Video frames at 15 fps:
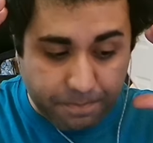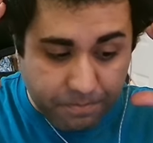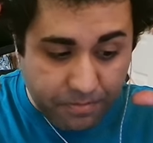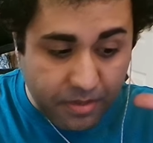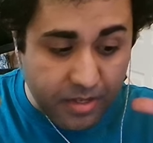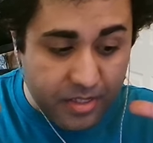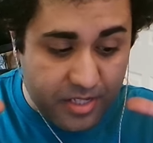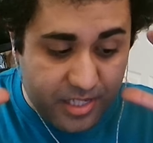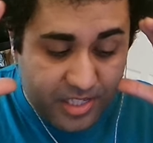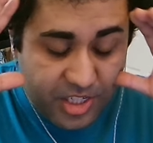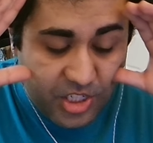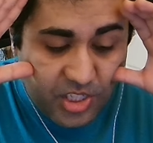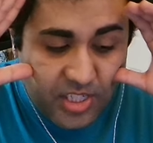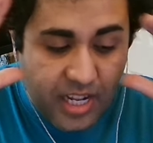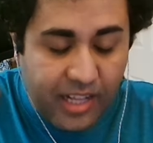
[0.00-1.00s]
it's
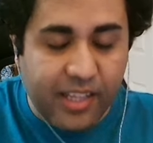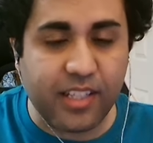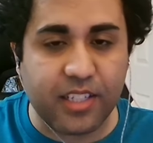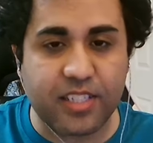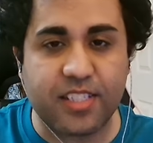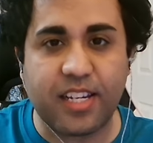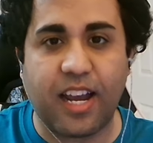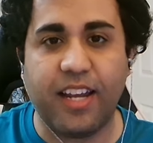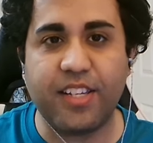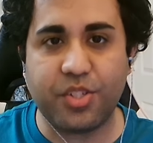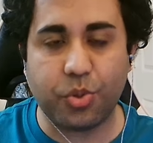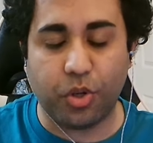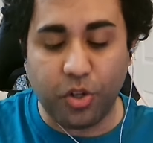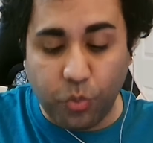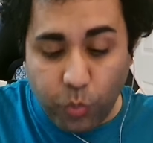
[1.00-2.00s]
just telling a side
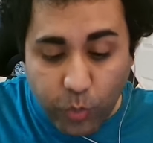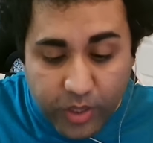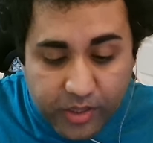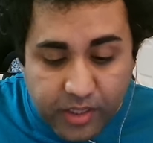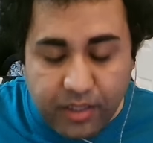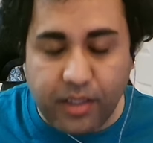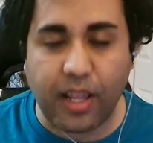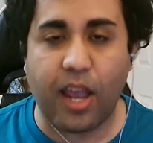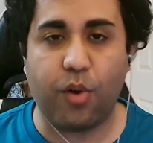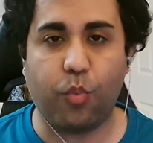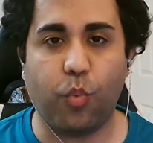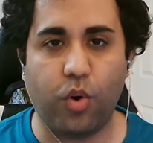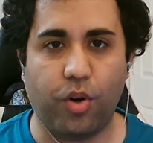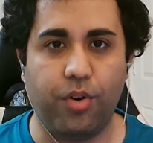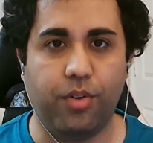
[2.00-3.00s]
story within that
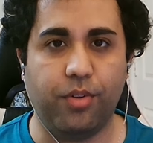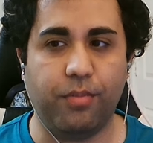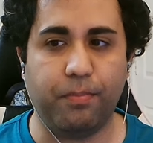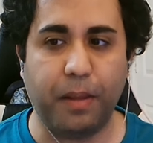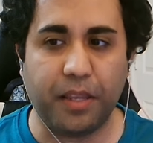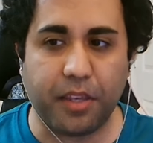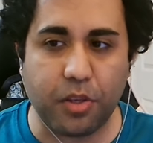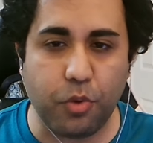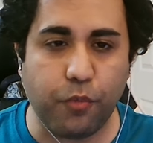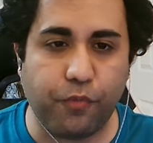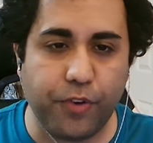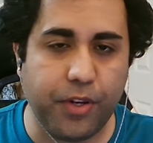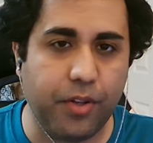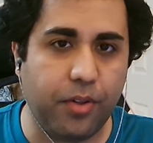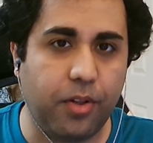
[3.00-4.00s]
world, making you
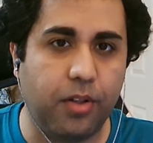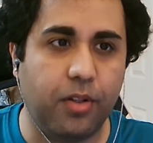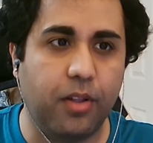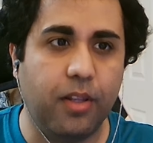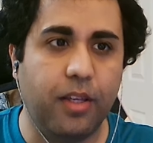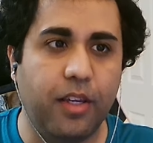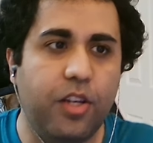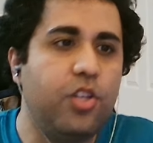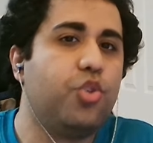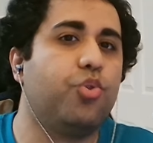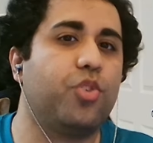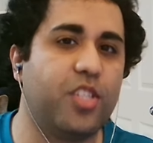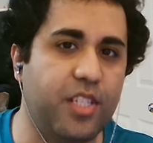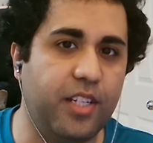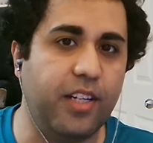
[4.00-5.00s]
feel
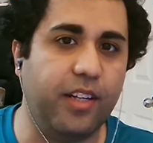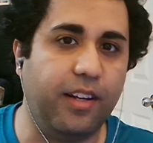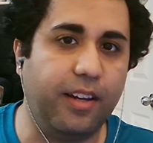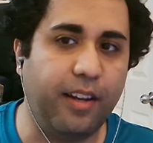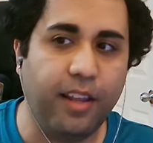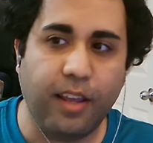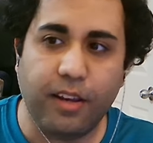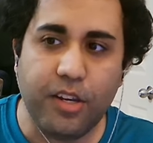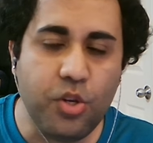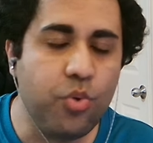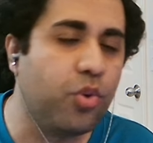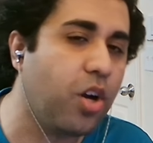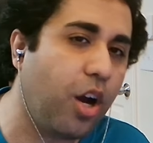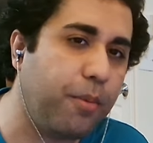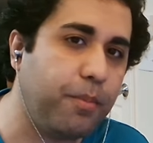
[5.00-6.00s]
interested in it.
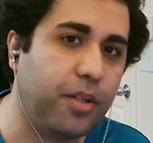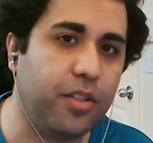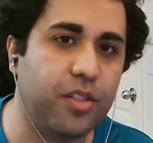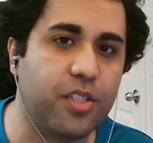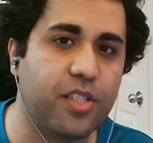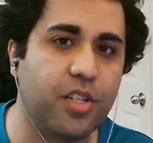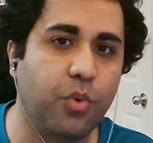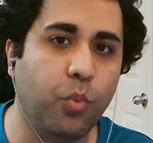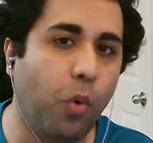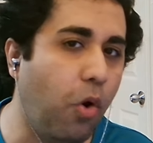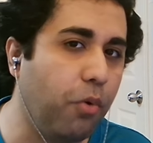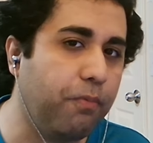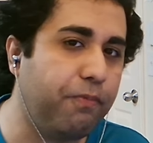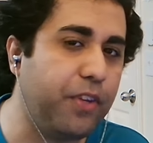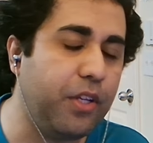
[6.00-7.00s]
Newcomers
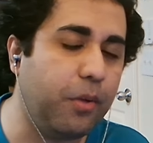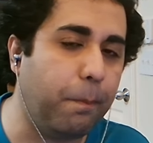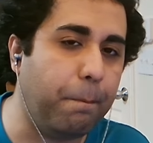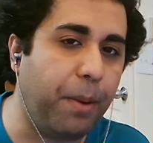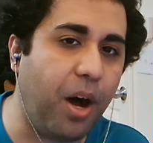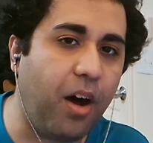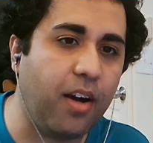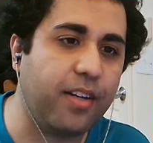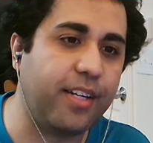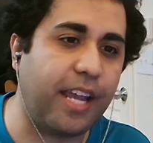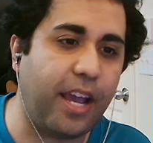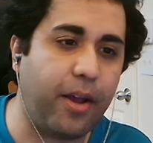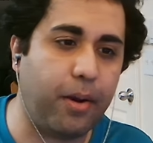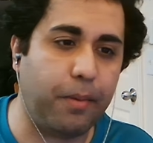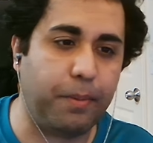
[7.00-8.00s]
won't feel bogged
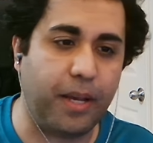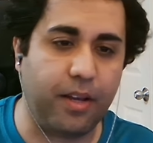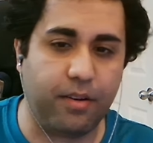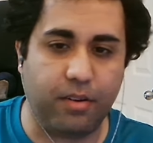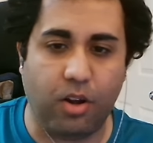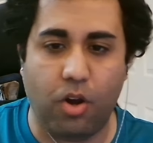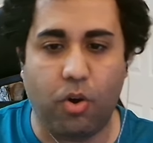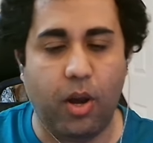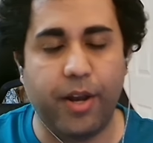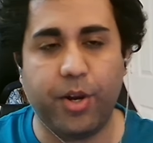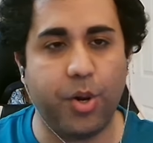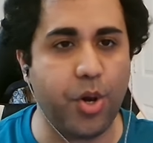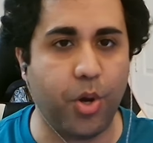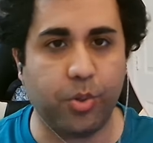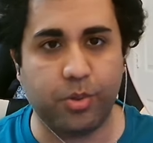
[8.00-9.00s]
down about, oh, I
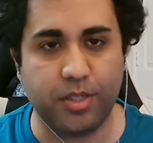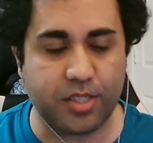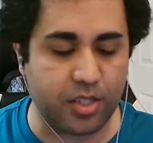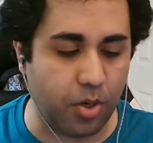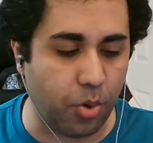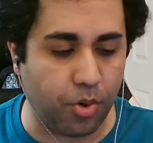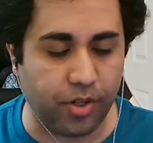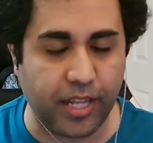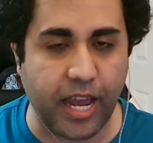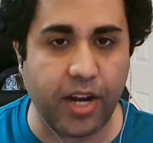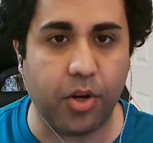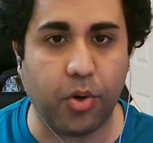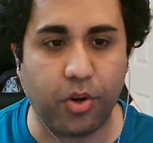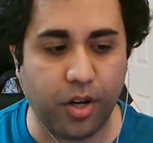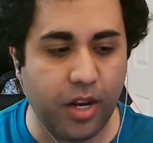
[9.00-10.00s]
don't know this lore, that
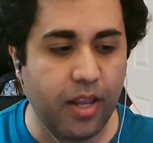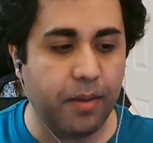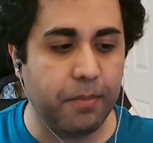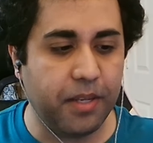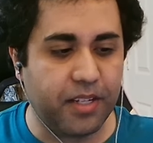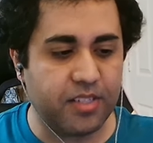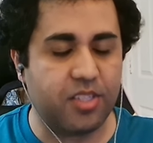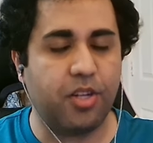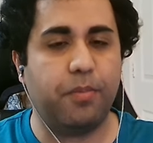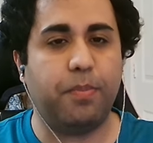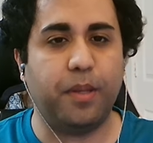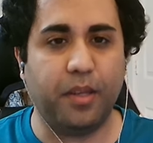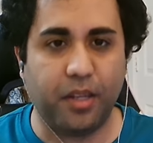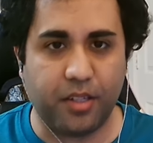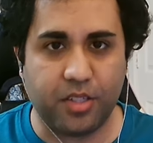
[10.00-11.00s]
lore, because they're
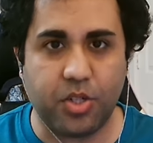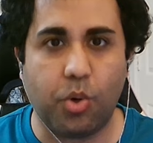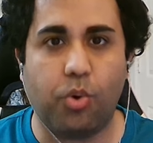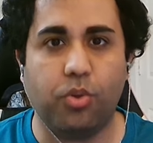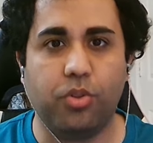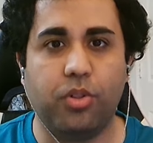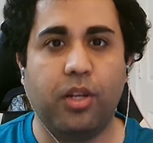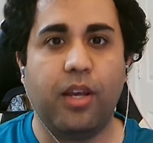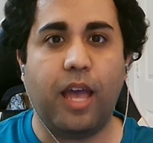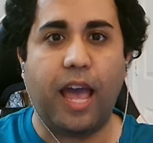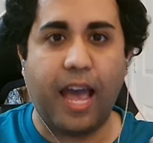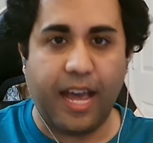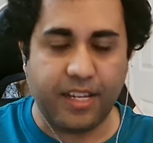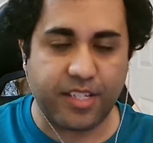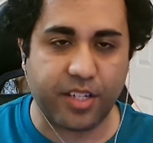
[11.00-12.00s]
being told
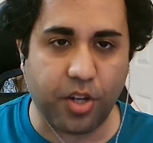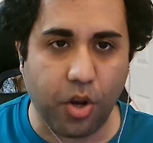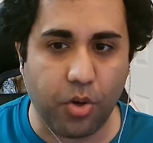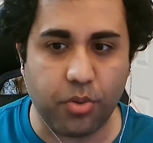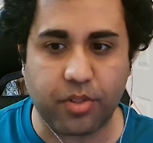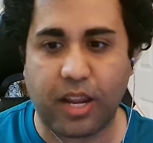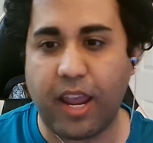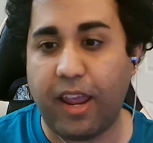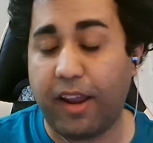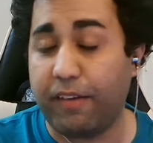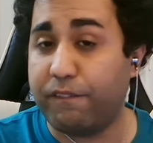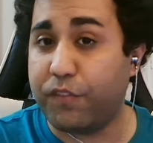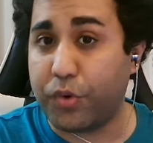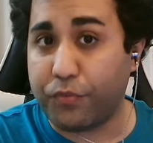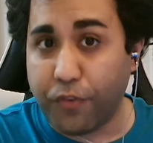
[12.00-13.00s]
as it goes. And
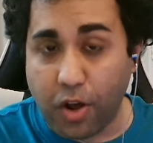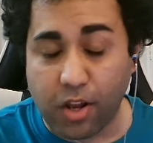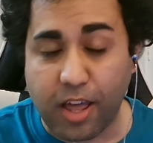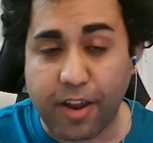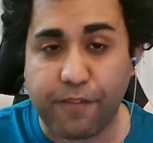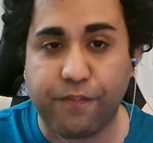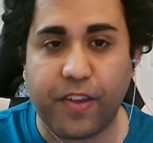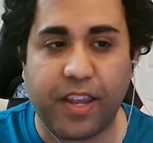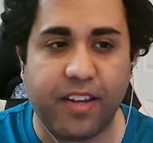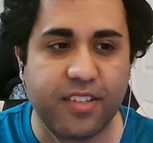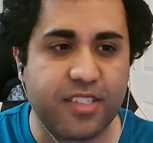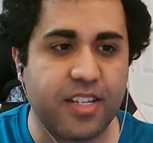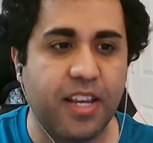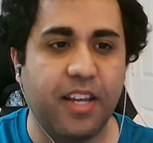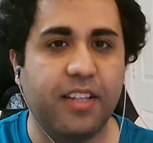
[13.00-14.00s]
for Fallout
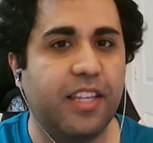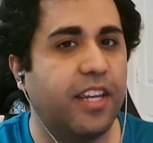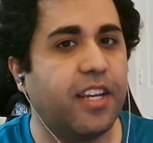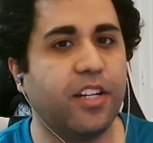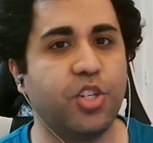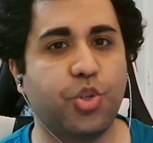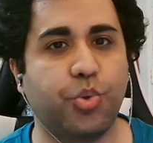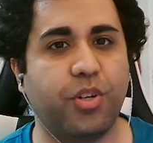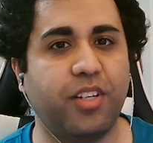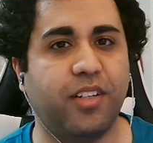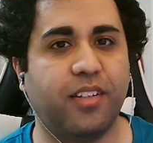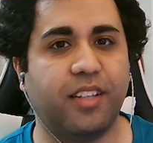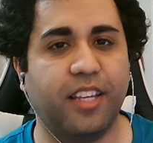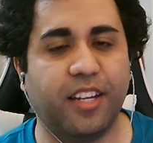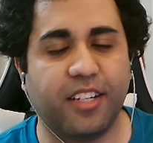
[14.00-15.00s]
fans, they get a treat.
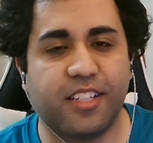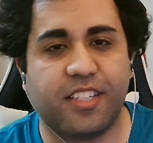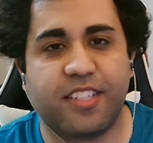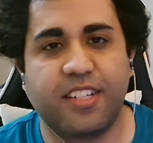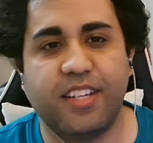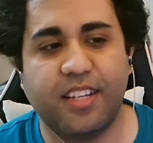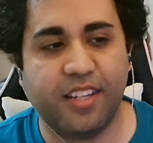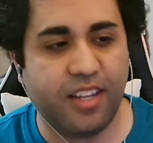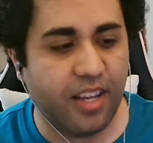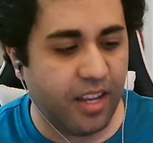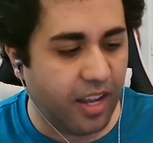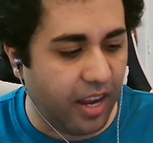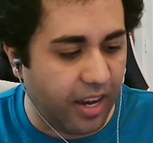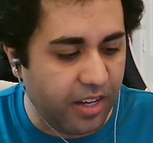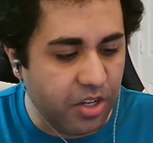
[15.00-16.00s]
They get to see
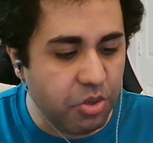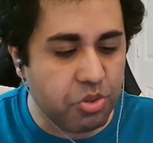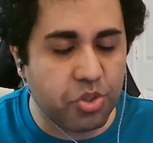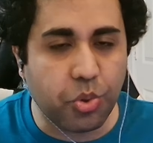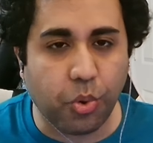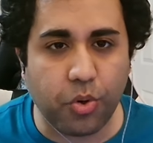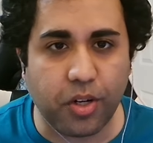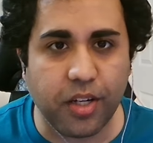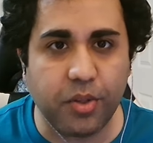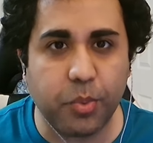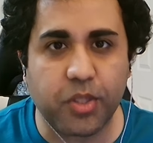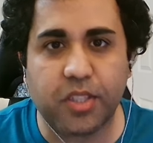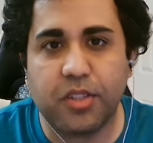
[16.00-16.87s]
a new story within the